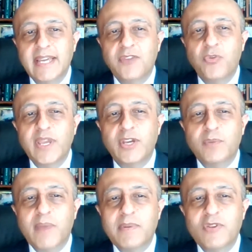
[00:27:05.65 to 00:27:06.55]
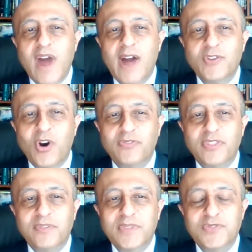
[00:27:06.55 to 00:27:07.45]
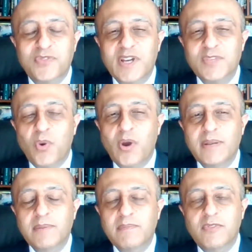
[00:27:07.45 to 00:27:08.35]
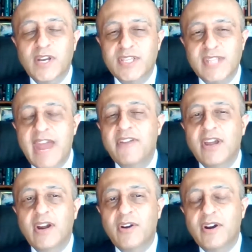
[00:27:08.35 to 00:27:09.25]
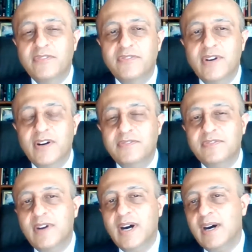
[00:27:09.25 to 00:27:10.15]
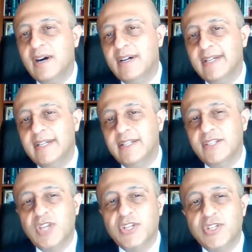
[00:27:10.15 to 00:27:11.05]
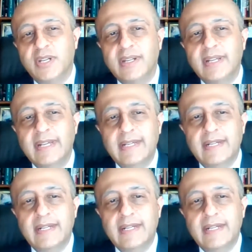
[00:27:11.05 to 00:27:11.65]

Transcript: If we could maybe round off the, this first point, first area of, of uh, discussion